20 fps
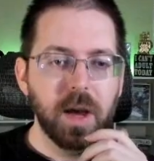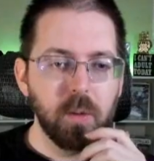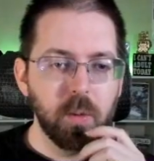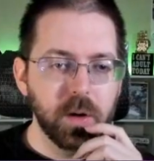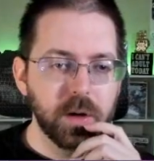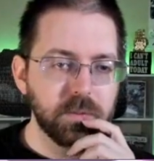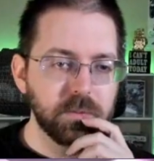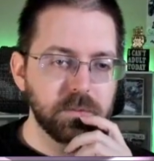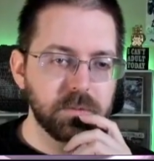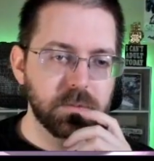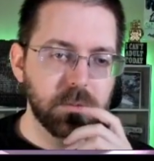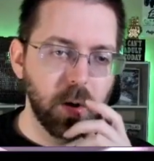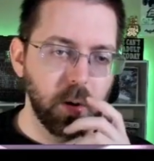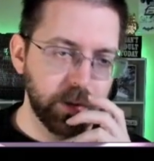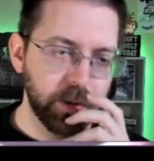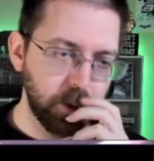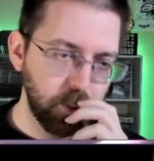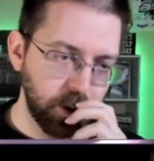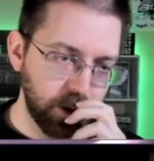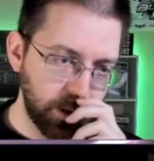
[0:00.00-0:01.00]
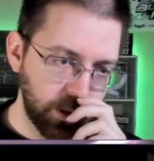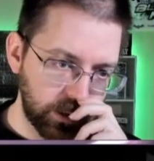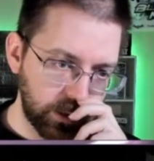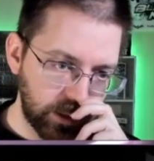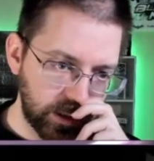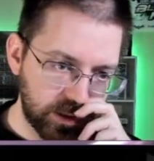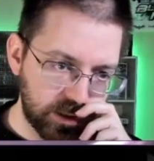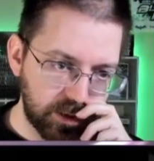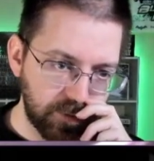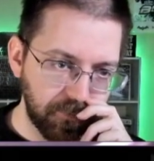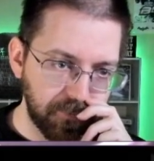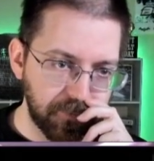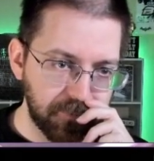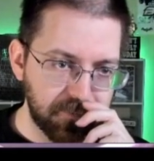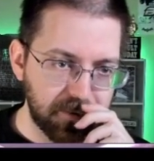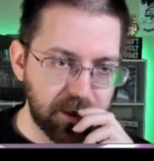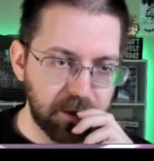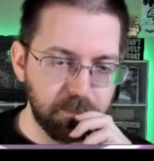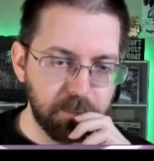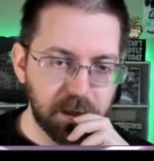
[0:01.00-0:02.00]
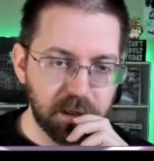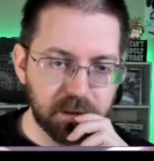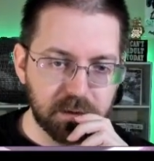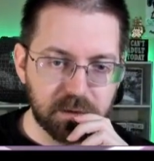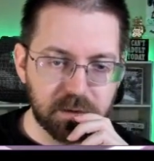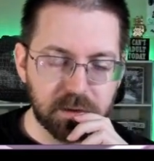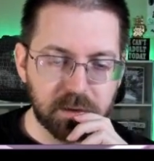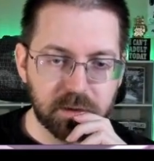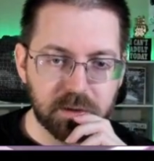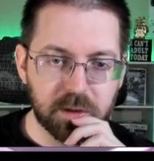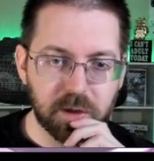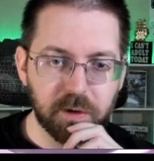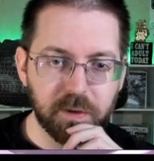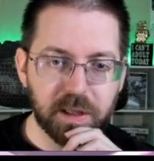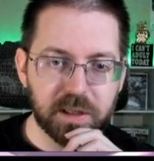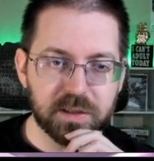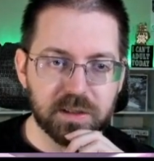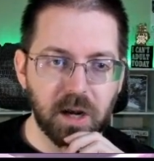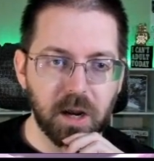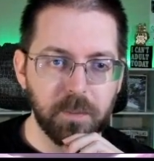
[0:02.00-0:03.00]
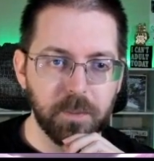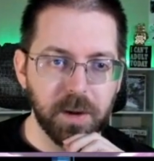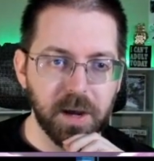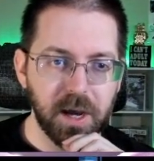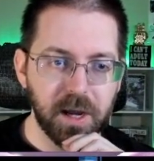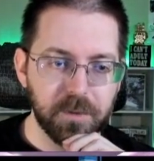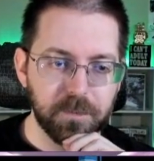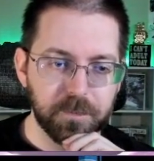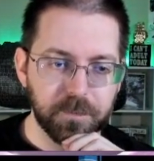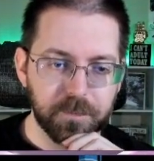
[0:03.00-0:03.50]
one only went like less than 15 minutes, so that's not bad.